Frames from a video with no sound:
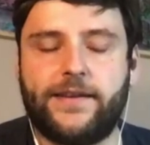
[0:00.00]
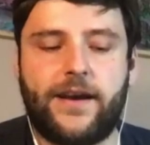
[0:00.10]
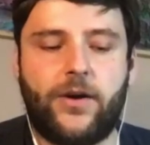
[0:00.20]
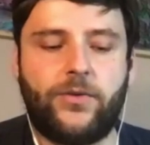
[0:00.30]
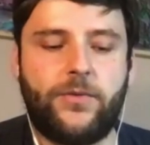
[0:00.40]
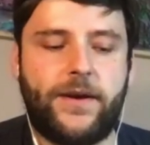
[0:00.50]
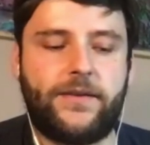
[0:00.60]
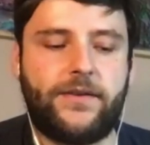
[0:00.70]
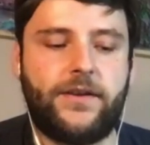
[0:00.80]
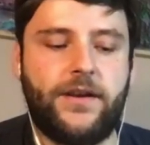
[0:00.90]
how to
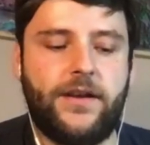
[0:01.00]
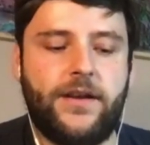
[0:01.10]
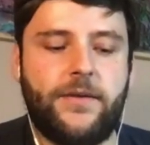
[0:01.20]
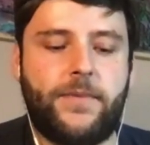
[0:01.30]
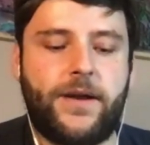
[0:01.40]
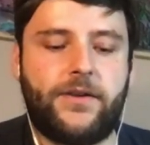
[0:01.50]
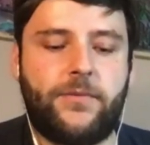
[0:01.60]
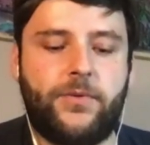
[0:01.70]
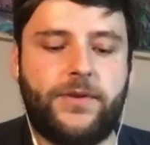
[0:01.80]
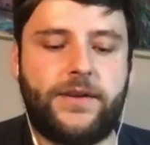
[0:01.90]
better
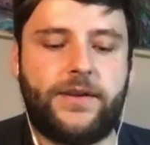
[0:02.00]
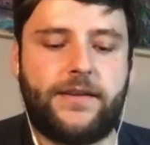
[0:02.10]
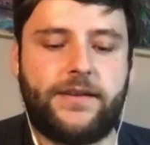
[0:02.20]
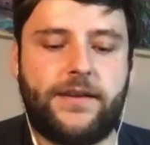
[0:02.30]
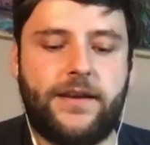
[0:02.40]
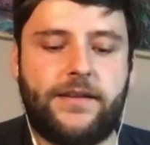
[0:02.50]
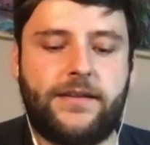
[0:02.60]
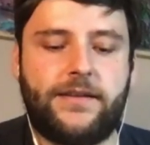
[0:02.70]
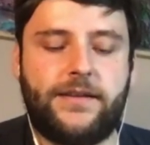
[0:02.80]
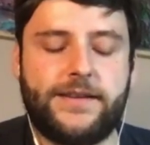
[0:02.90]
put it at
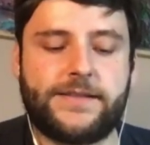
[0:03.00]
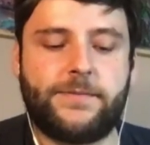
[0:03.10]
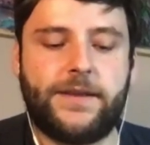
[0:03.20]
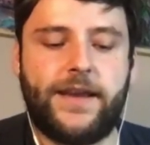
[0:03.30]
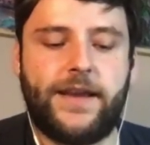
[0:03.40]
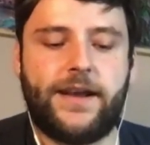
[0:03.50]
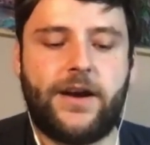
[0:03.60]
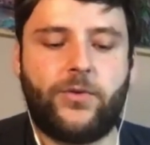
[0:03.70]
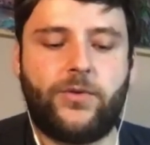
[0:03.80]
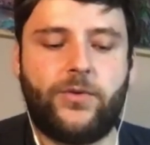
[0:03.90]
the display, and
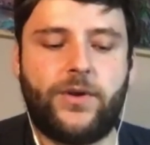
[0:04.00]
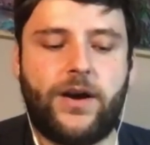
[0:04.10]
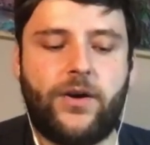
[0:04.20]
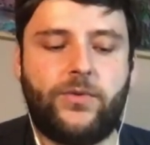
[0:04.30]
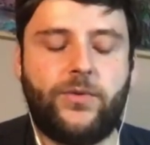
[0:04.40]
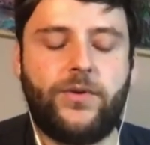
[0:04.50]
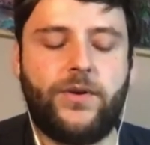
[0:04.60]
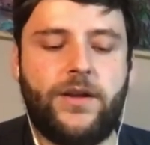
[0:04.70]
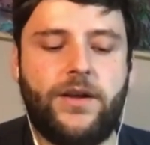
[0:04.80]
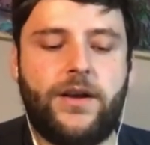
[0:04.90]
how
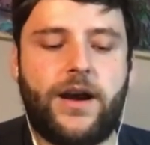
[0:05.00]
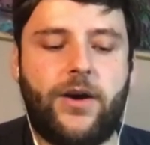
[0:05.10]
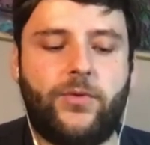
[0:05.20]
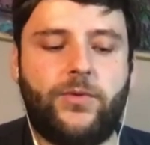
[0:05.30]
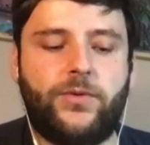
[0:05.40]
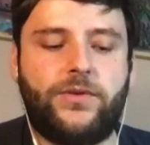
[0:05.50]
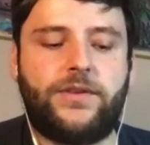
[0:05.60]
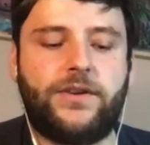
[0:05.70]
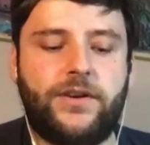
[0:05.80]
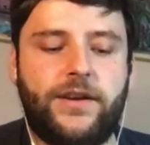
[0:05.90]
to
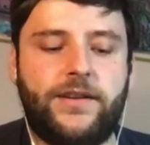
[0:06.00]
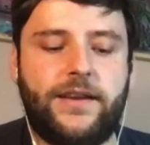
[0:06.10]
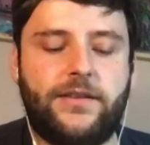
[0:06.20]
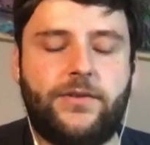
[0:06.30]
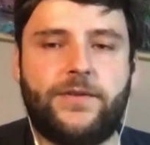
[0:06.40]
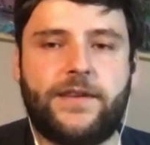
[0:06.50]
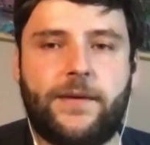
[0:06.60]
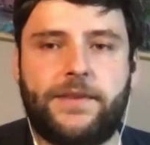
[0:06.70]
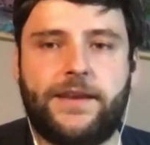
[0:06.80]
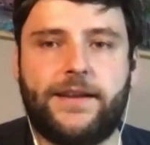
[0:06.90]
turn it into
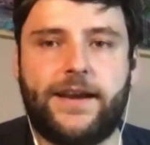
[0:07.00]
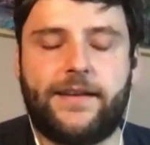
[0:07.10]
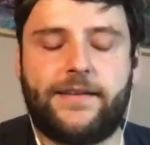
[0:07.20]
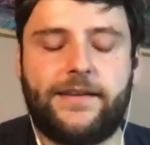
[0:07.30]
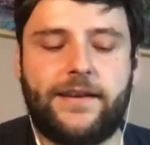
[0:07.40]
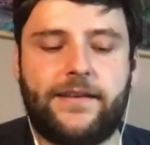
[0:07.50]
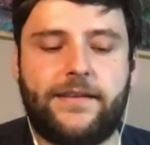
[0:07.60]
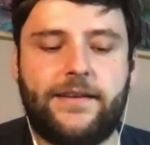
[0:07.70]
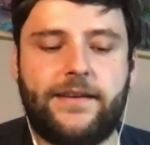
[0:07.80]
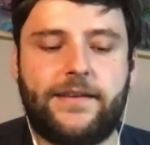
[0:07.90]
something
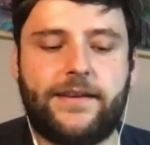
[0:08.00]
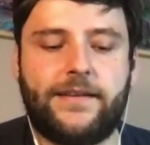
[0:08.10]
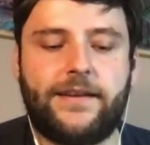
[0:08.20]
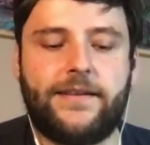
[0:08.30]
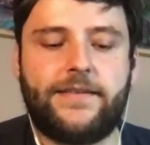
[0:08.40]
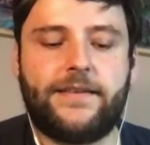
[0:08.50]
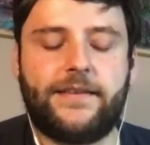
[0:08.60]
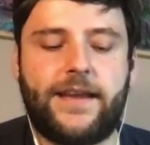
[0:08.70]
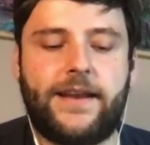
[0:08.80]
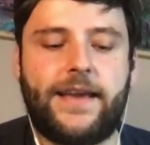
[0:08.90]
that is
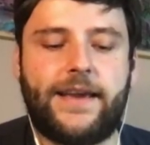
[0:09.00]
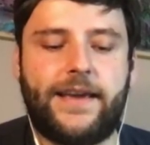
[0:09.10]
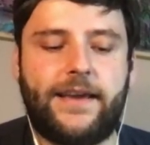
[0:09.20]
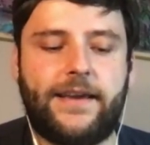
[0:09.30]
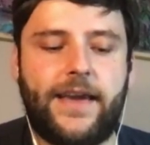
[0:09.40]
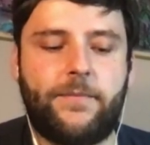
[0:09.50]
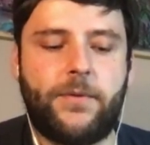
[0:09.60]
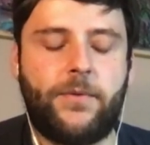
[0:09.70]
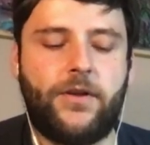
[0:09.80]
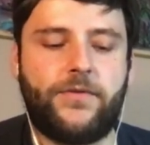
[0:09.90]
then
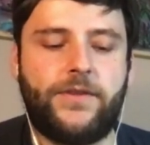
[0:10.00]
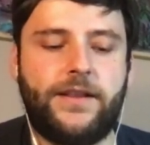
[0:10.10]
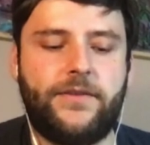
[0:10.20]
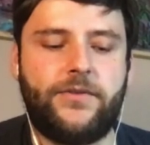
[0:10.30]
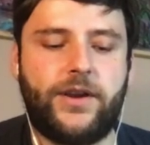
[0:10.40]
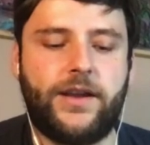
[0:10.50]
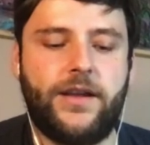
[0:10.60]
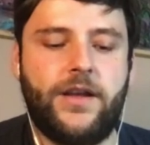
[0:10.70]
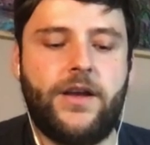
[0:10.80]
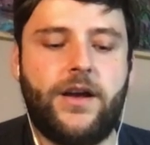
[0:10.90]
capable of delivering
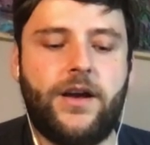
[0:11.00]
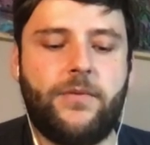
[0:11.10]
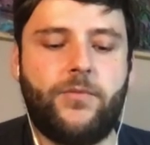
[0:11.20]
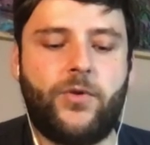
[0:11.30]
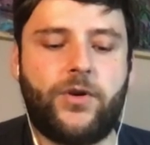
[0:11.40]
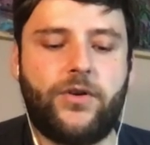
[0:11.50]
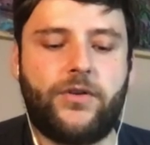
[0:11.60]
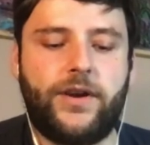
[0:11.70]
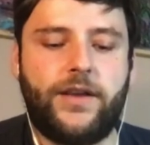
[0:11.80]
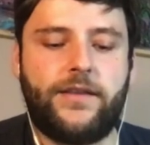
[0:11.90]
more
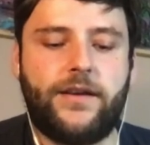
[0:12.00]
concrete